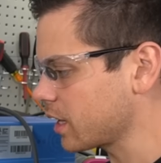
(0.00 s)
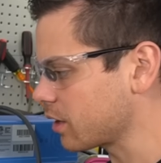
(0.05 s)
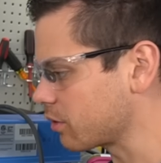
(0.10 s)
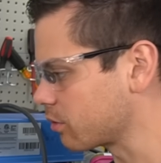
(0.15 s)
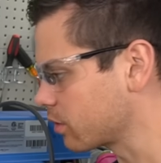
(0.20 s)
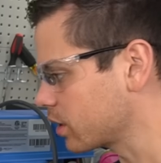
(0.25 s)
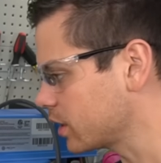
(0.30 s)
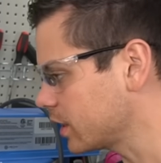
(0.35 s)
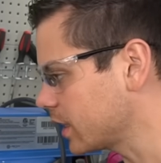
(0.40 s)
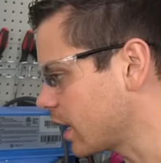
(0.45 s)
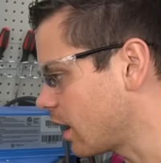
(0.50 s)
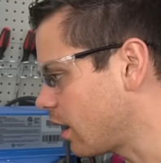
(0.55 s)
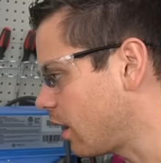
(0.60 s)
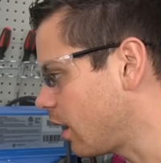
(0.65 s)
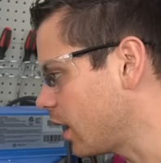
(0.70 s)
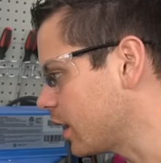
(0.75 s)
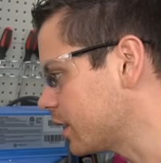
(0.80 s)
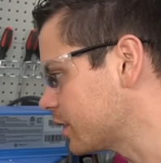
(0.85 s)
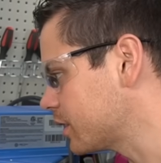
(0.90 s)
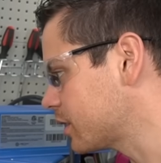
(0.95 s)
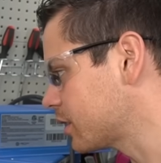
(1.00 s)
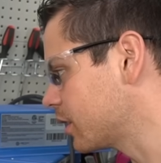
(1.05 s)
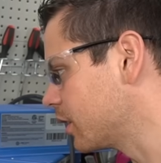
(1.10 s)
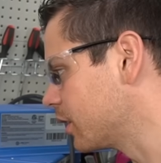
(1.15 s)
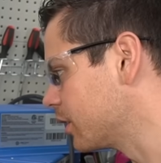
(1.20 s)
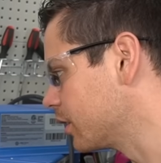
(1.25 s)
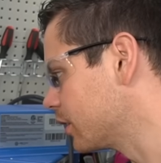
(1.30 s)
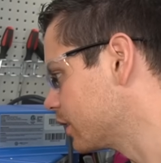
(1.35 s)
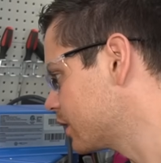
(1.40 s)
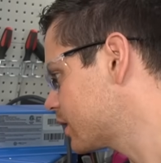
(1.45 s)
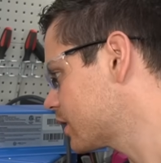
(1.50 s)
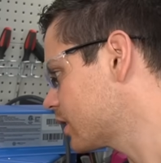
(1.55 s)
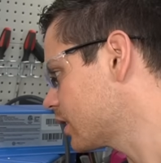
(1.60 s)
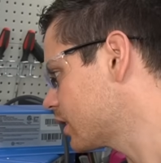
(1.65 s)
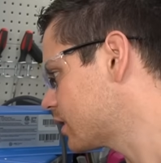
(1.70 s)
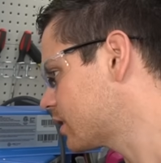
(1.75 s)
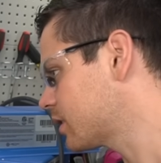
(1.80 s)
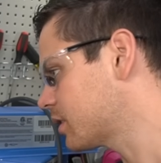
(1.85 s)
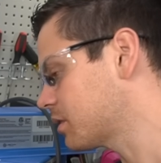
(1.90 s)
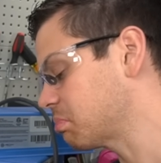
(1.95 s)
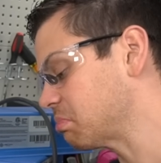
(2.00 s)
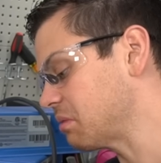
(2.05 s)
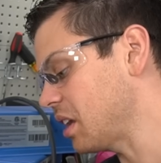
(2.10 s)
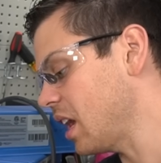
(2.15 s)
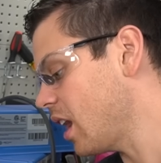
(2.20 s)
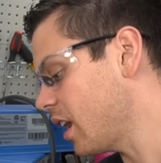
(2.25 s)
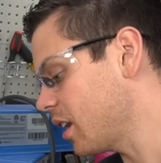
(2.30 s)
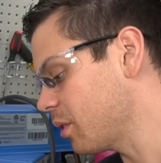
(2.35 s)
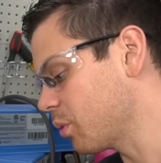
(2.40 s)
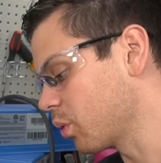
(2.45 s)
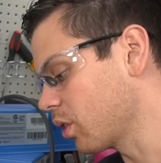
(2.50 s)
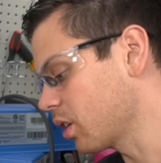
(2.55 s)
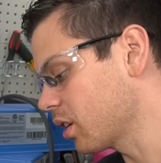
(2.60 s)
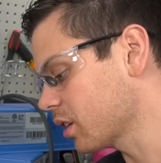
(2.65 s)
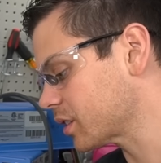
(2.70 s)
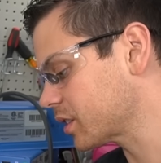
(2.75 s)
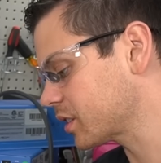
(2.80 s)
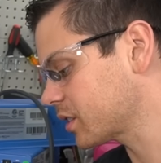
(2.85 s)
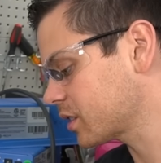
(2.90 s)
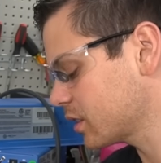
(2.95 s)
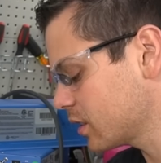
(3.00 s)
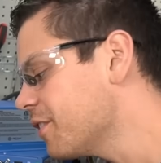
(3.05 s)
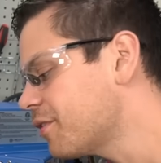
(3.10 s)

get really hot, so yeah, it works.